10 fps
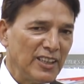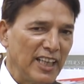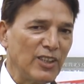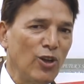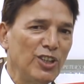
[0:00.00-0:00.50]

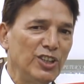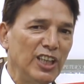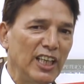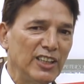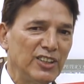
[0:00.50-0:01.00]

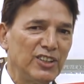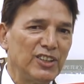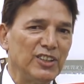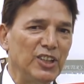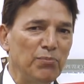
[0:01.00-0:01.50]
Technology
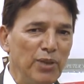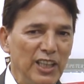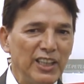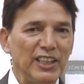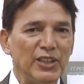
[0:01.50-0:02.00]
has the
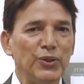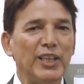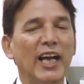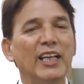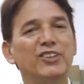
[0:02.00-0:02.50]
ability to
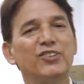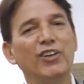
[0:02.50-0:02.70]
enhance